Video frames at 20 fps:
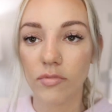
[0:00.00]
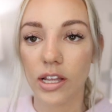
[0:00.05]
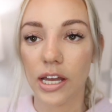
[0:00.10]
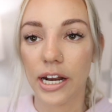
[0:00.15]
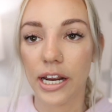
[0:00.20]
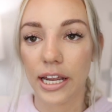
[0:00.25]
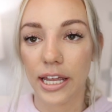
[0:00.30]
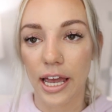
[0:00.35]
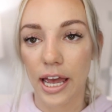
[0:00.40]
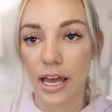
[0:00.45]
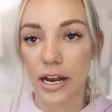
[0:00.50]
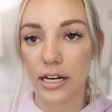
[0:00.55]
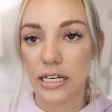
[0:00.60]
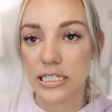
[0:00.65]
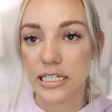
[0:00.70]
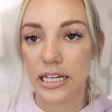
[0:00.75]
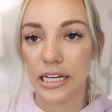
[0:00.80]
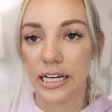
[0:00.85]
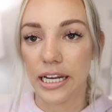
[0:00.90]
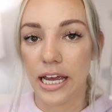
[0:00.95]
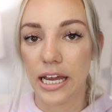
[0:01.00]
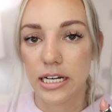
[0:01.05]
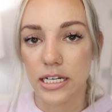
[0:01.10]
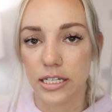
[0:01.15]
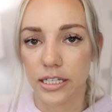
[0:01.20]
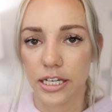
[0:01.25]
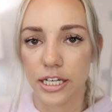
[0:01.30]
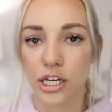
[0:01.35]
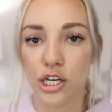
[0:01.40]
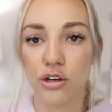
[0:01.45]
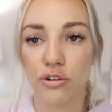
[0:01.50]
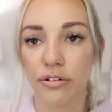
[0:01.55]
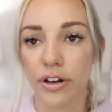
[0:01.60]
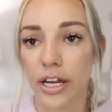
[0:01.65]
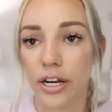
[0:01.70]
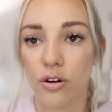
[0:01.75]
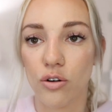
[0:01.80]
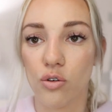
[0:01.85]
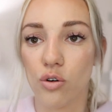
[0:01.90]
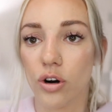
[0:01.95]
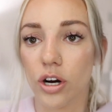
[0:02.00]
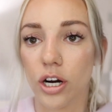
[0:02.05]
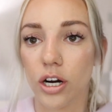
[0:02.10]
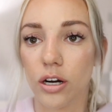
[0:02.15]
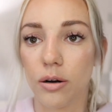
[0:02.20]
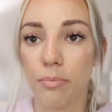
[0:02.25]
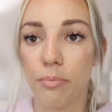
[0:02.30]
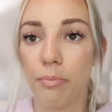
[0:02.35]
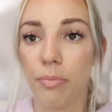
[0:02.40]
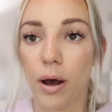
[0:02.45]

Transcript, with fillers: And again, it didn't get any like grit or